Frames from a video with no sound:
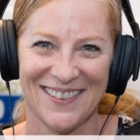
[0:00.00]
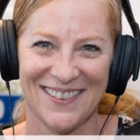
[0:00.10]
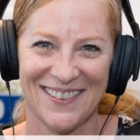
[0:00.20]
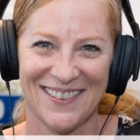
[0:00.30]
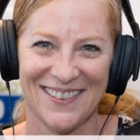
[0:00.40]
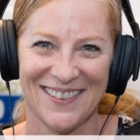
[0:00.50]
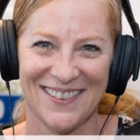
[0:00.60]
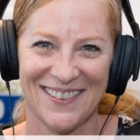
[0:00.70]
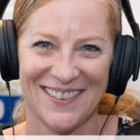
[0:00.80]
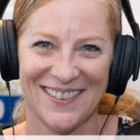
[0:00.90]

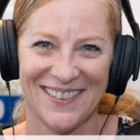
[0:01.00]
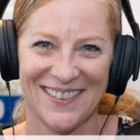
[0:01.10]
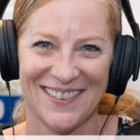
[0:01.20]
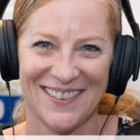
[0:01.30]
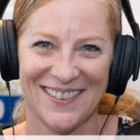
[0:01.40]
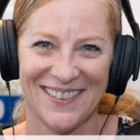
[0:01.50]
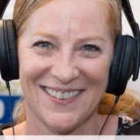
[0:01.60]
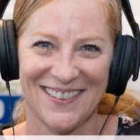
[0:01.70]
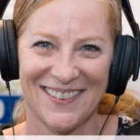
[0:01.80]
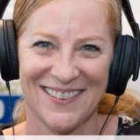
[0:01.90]

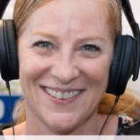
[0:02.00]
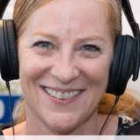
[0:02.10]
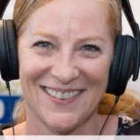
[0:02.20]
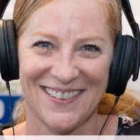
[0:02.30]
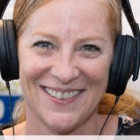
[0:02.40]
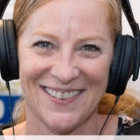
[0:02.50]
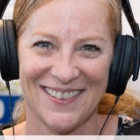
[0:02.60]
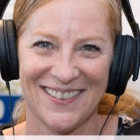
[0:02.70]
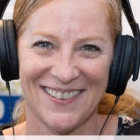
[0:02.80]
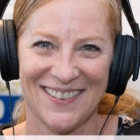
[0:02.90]

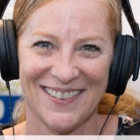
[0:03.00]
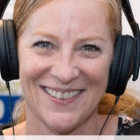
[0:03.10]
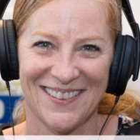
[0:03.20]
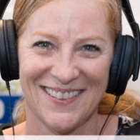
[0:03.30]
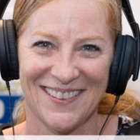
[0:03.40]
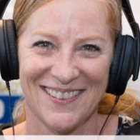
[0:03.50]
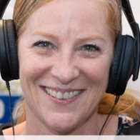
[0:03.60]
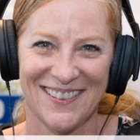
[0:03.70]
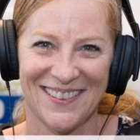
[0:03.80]
This is a still picture; no speech is visible.